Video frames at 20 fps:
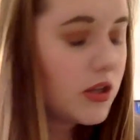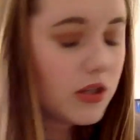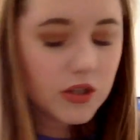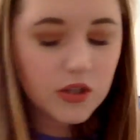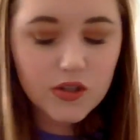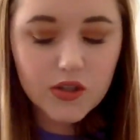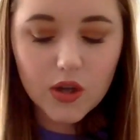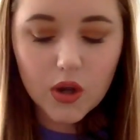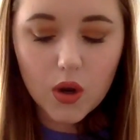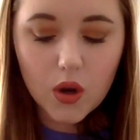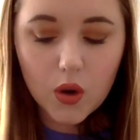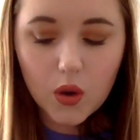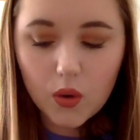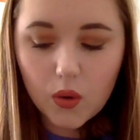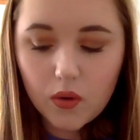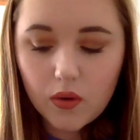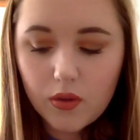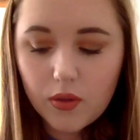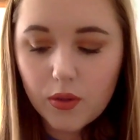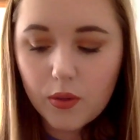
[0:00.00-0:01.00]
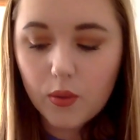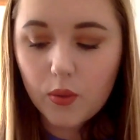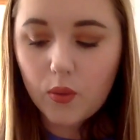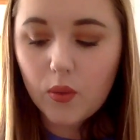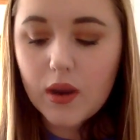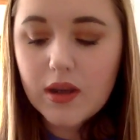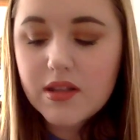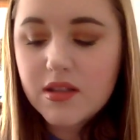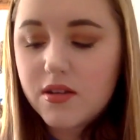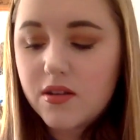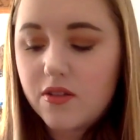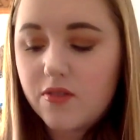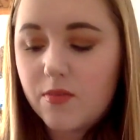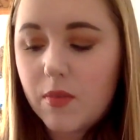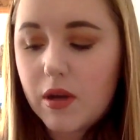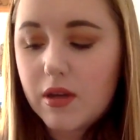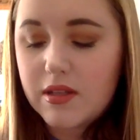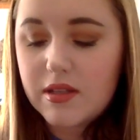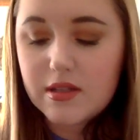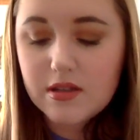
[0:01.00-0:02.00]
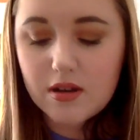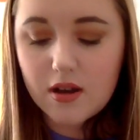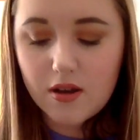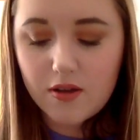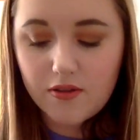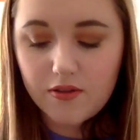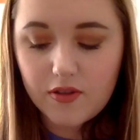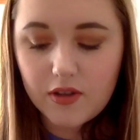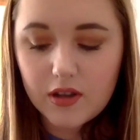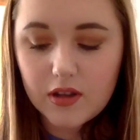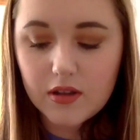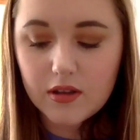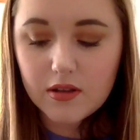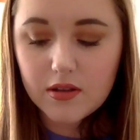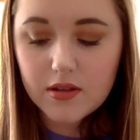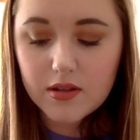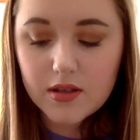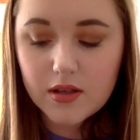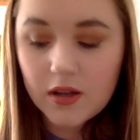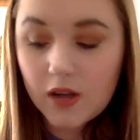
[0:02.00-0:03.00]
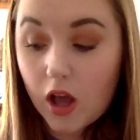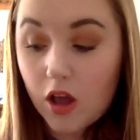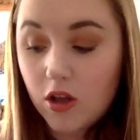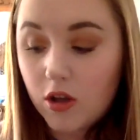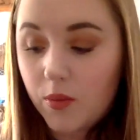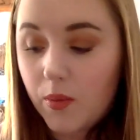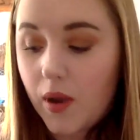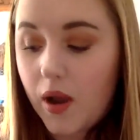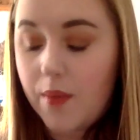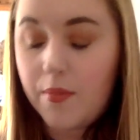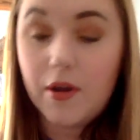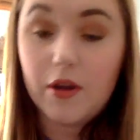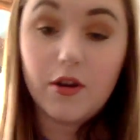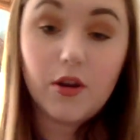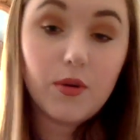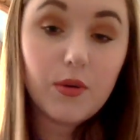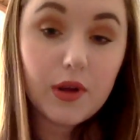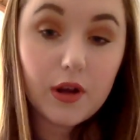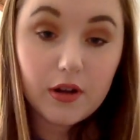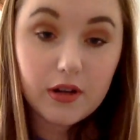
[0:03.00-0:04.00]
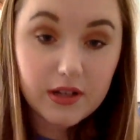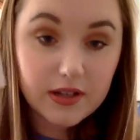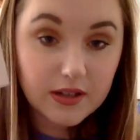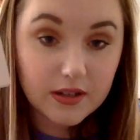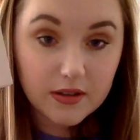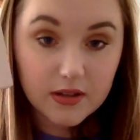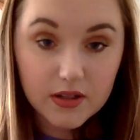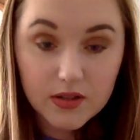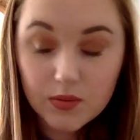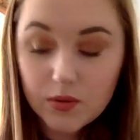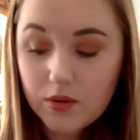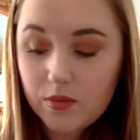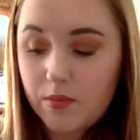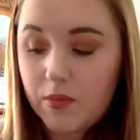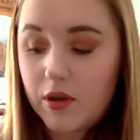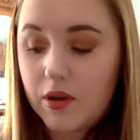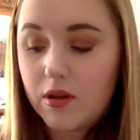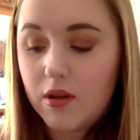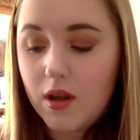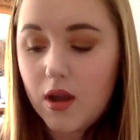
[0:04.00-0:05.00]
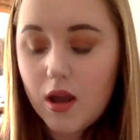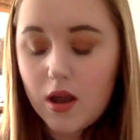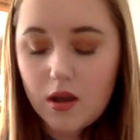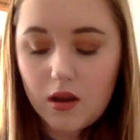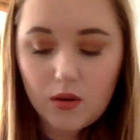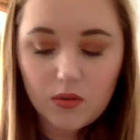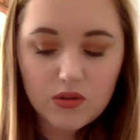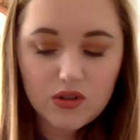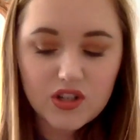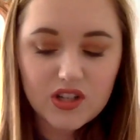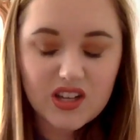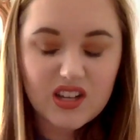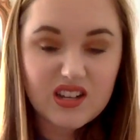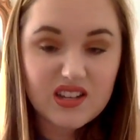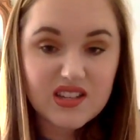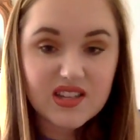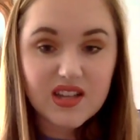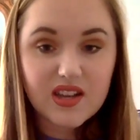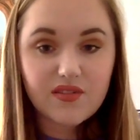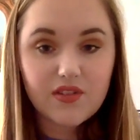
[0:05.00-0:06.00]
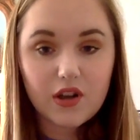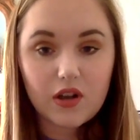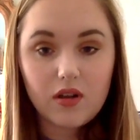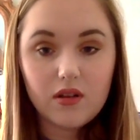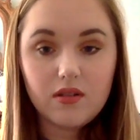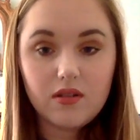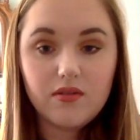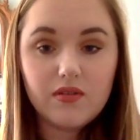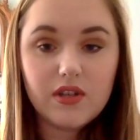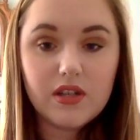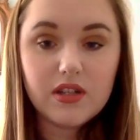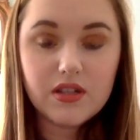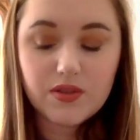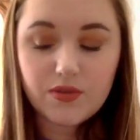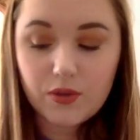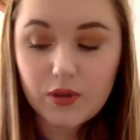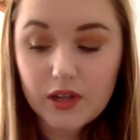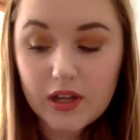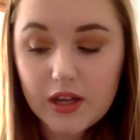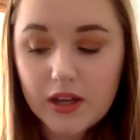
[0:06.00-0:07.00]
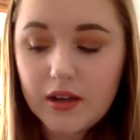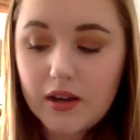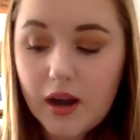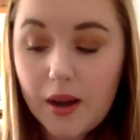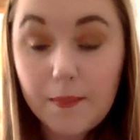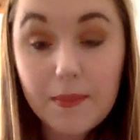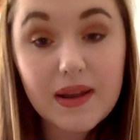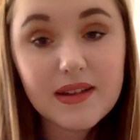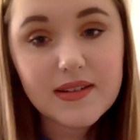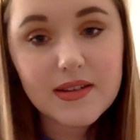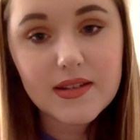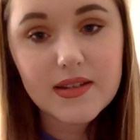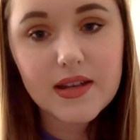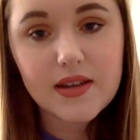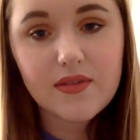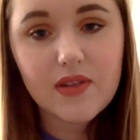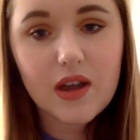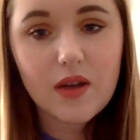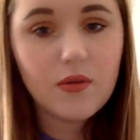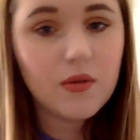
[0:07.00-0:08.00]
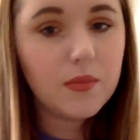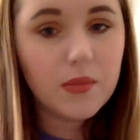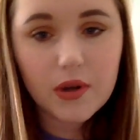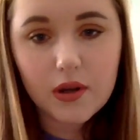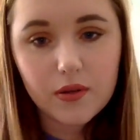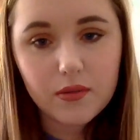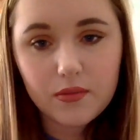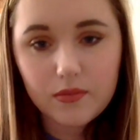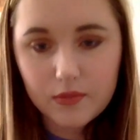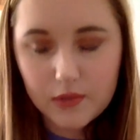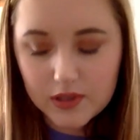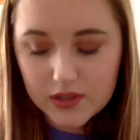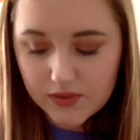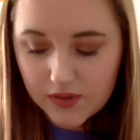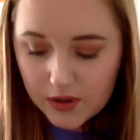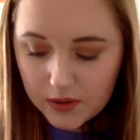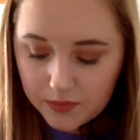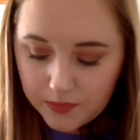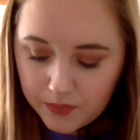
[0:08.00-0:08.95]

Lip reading: So the rest of my stuff is ColourPop. I know we already did this one, but I was just kind of saving all of these for the end. I meant to save that one, but it's fine.